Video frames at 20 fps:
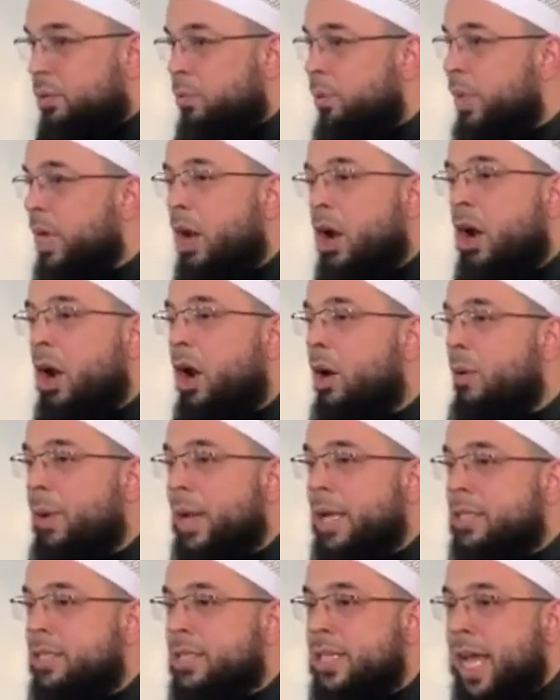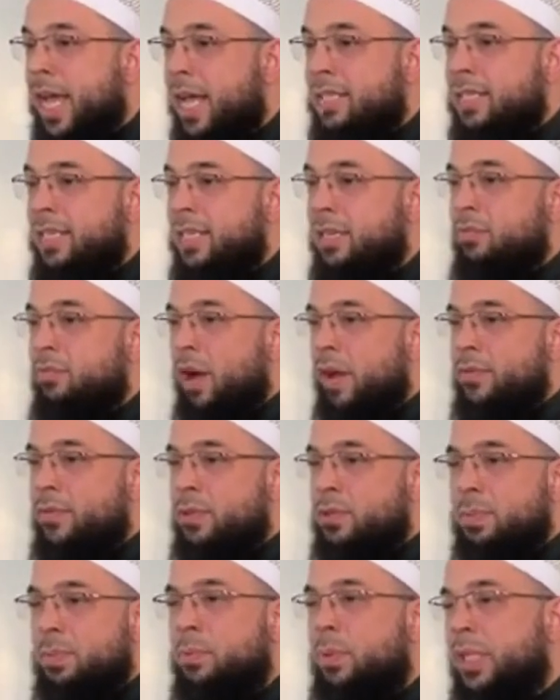We always say, I seek
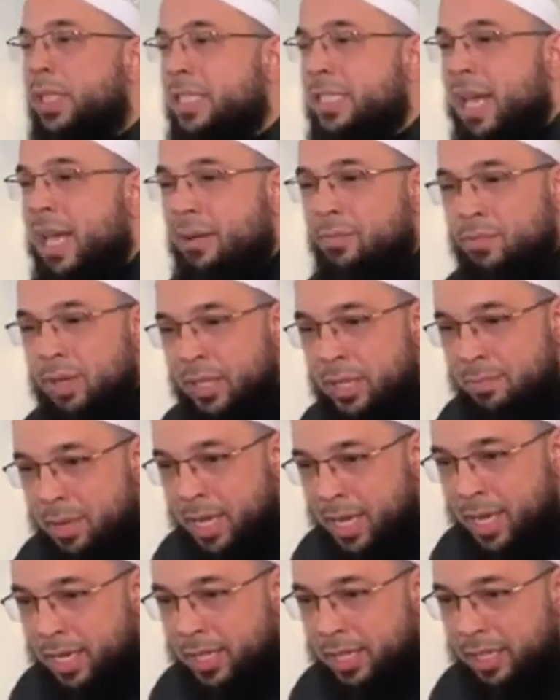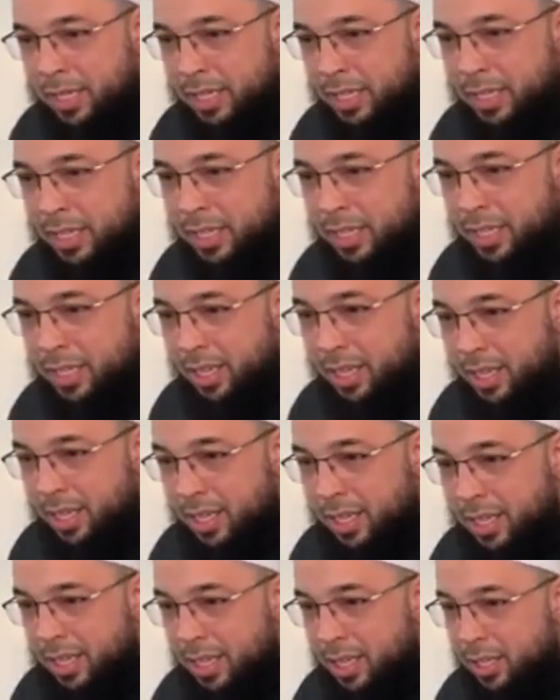refuge, but what does that really mean?
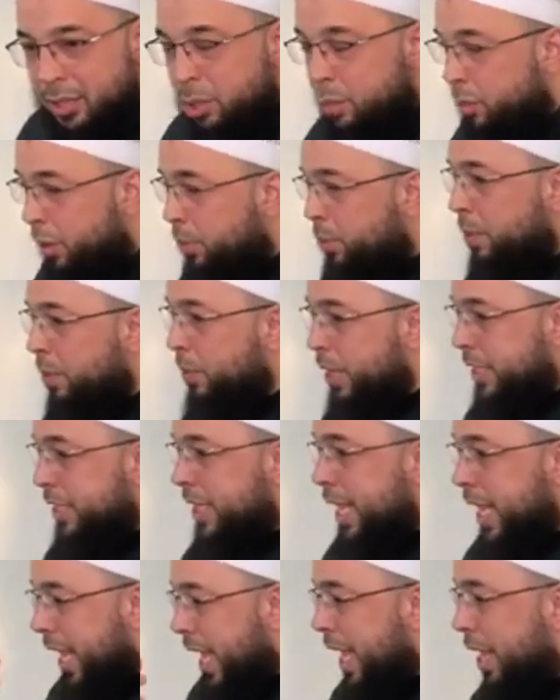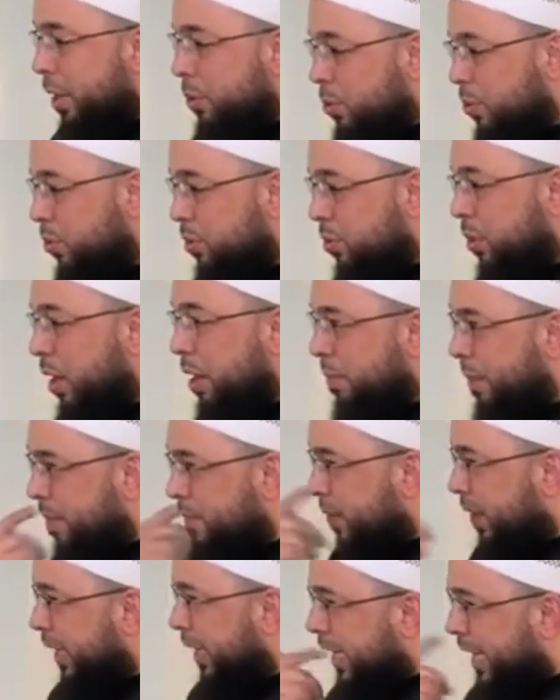Do we, when we say a'udhu, are
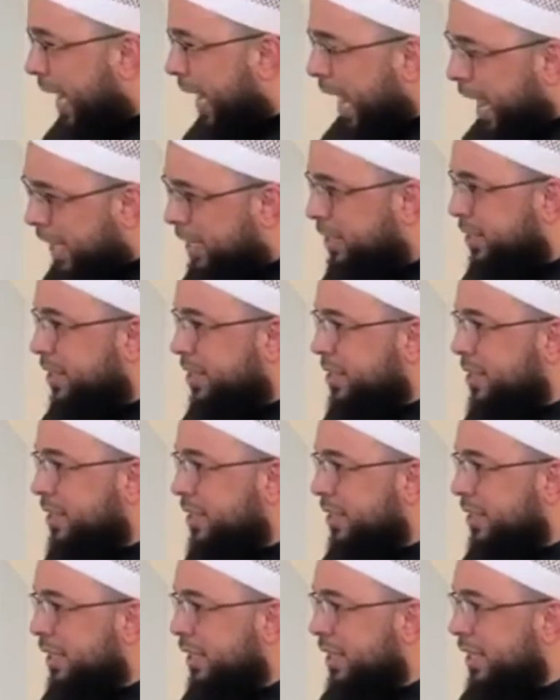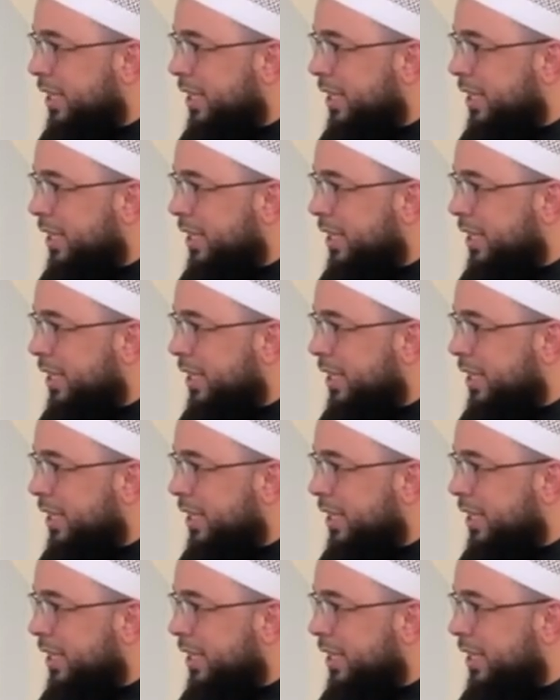we really conscious